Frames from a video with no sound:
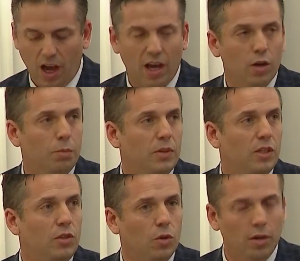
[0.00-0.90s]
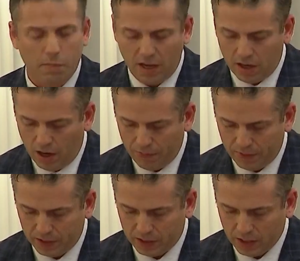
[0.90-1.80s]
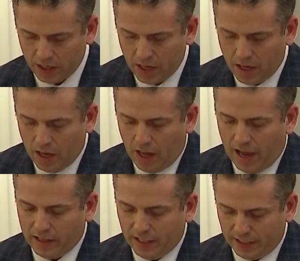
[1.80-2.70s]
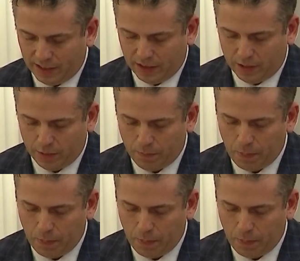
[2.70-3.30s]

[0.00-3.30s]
I opened the door of my office and listened.